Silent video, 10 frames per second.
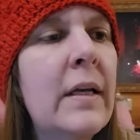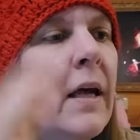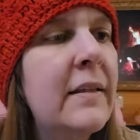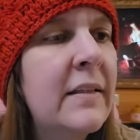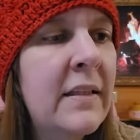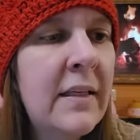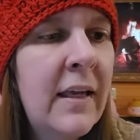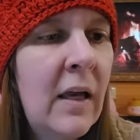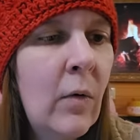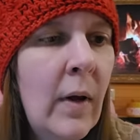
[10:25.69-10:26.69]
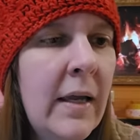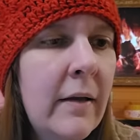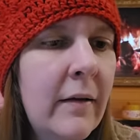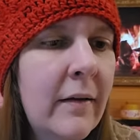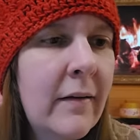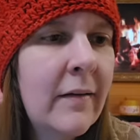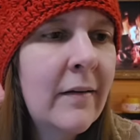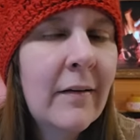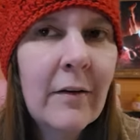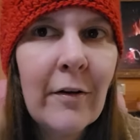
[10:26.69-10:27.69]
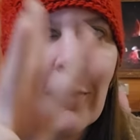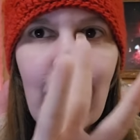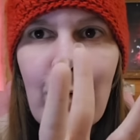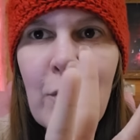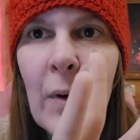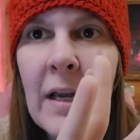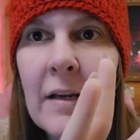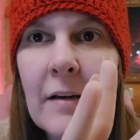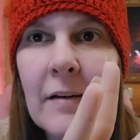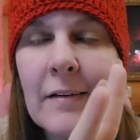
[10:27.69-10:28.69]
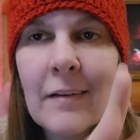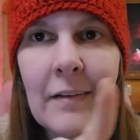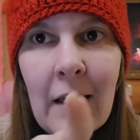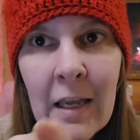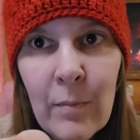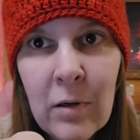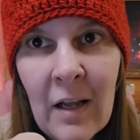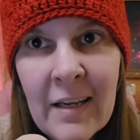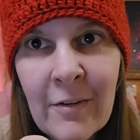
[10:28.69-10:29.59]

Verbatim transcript: got the DK weight, three weight, eight ply in